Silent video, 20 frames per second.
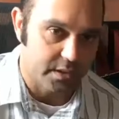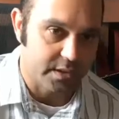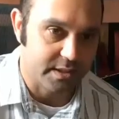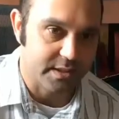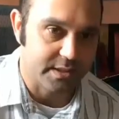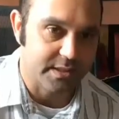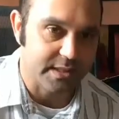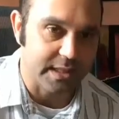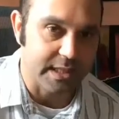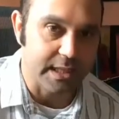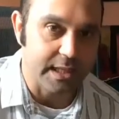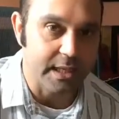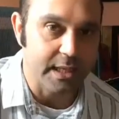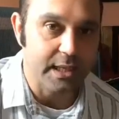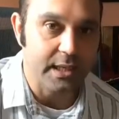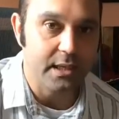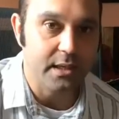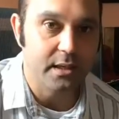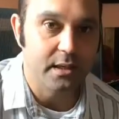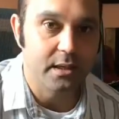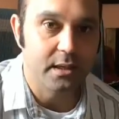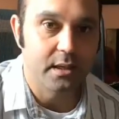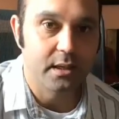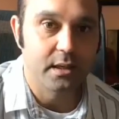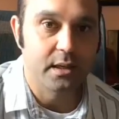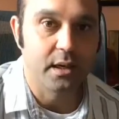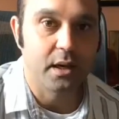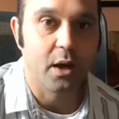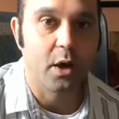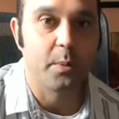is E,
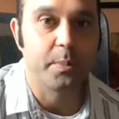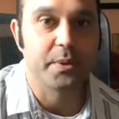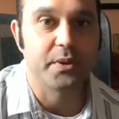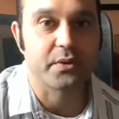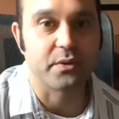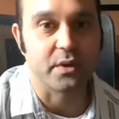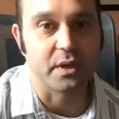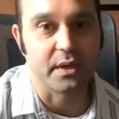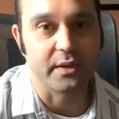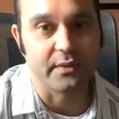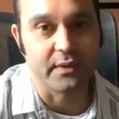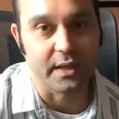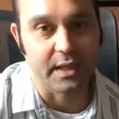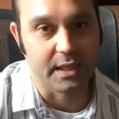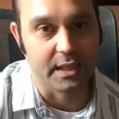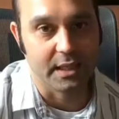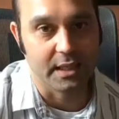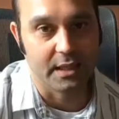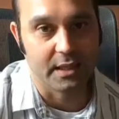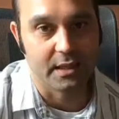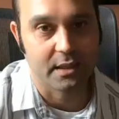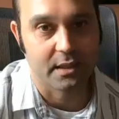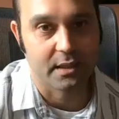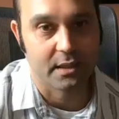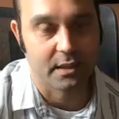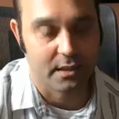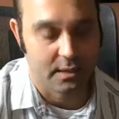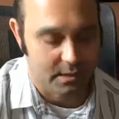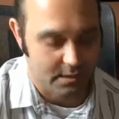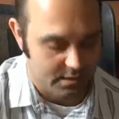open string is E.
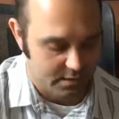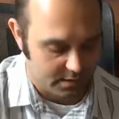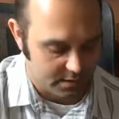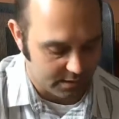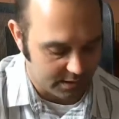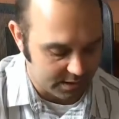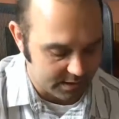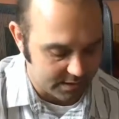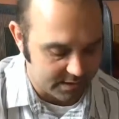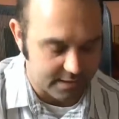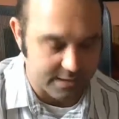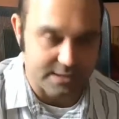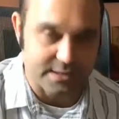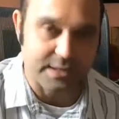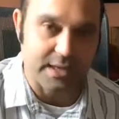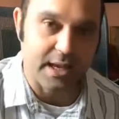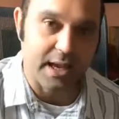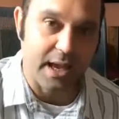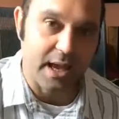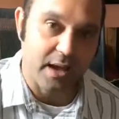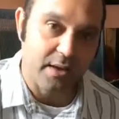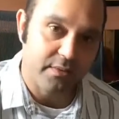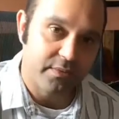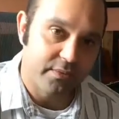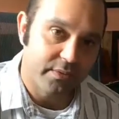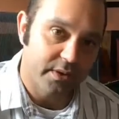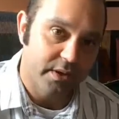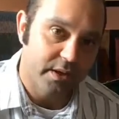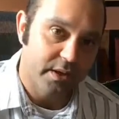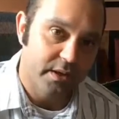This is F,
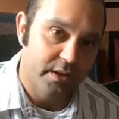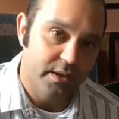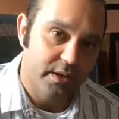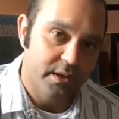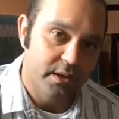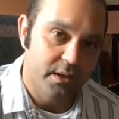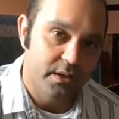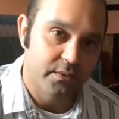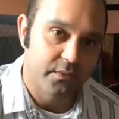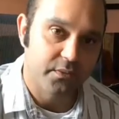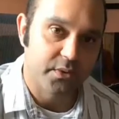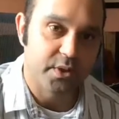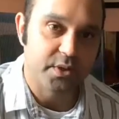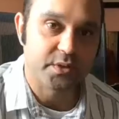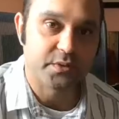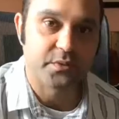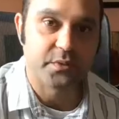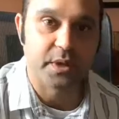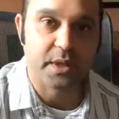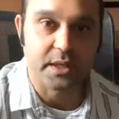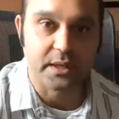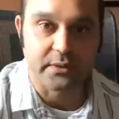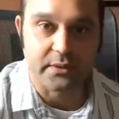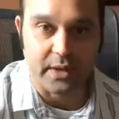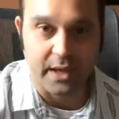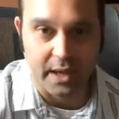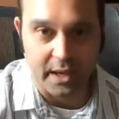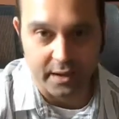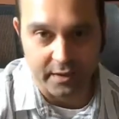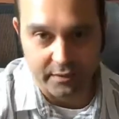1st fret is
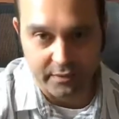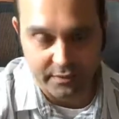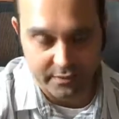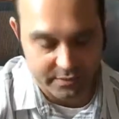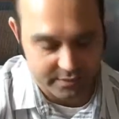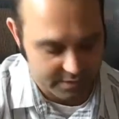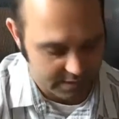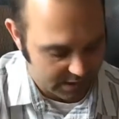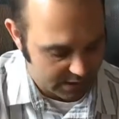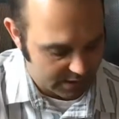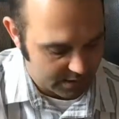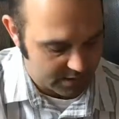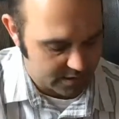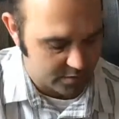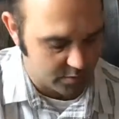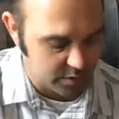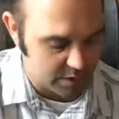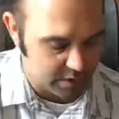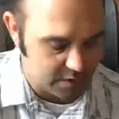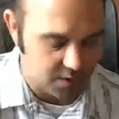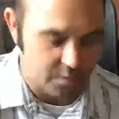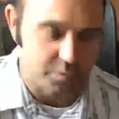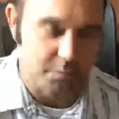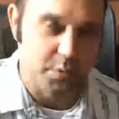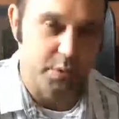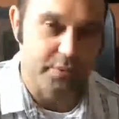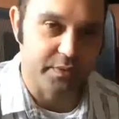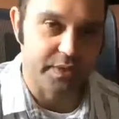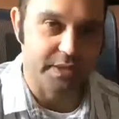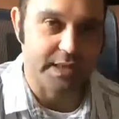F. So we can just
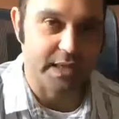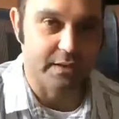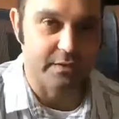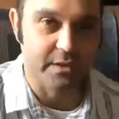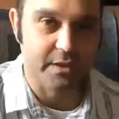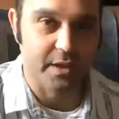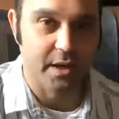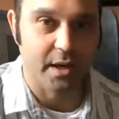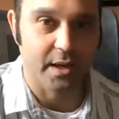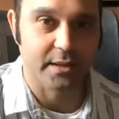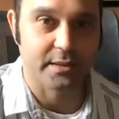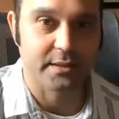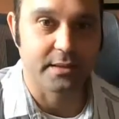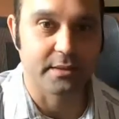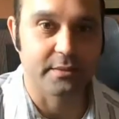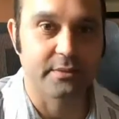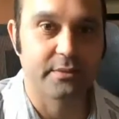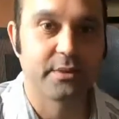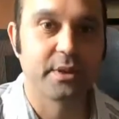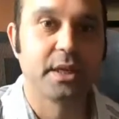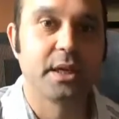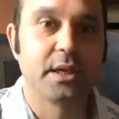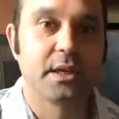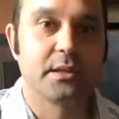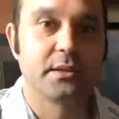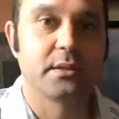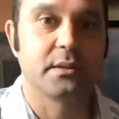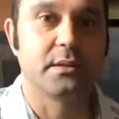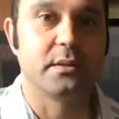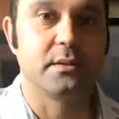move it down an octave
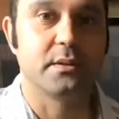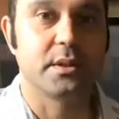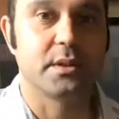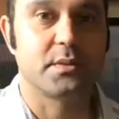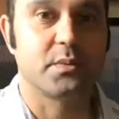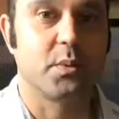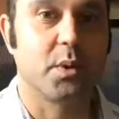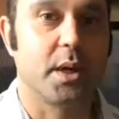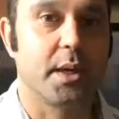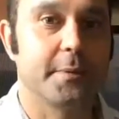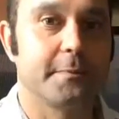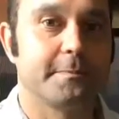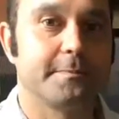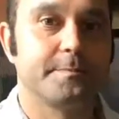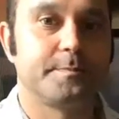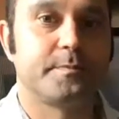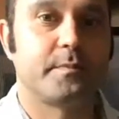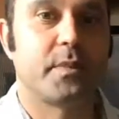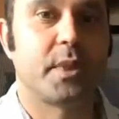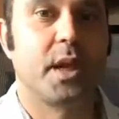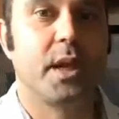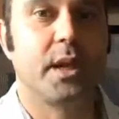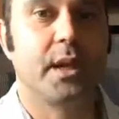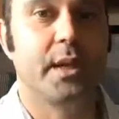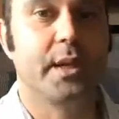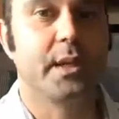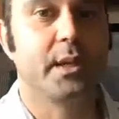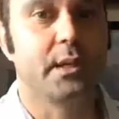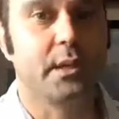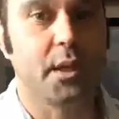to do this one
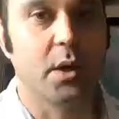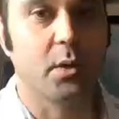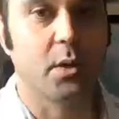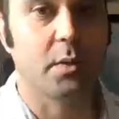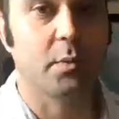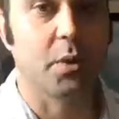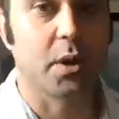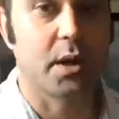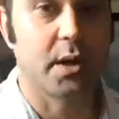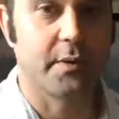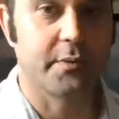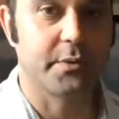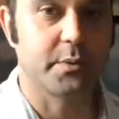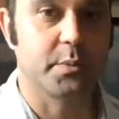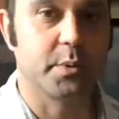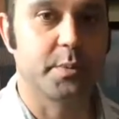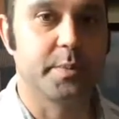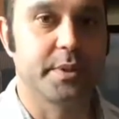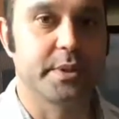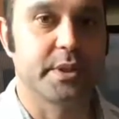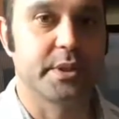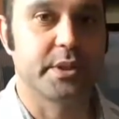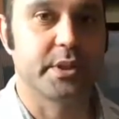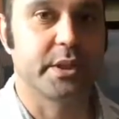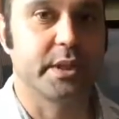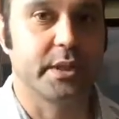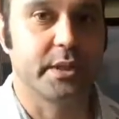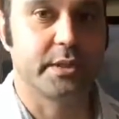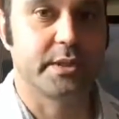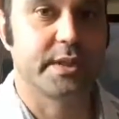in a lower, more comfortable position
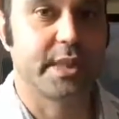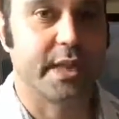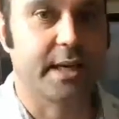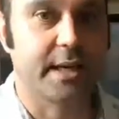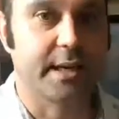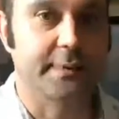in a second.